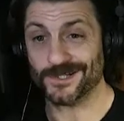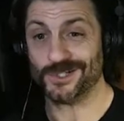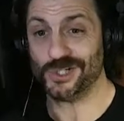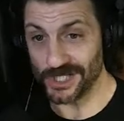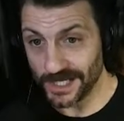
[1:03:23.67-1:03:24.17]

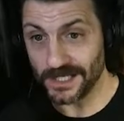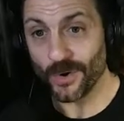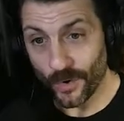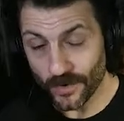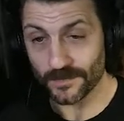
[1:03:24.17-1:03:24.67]
shitty
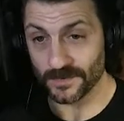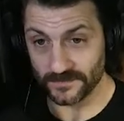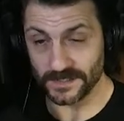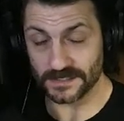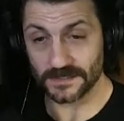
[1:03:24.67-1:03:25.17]
horror
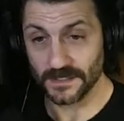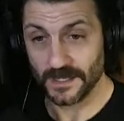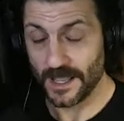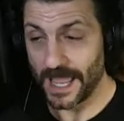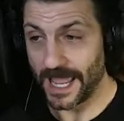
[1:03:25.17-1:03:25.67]
movies.
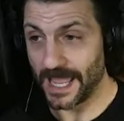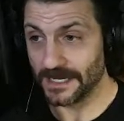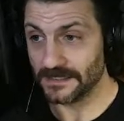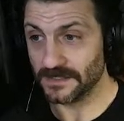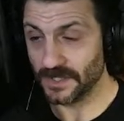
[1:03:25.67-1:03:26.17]
And,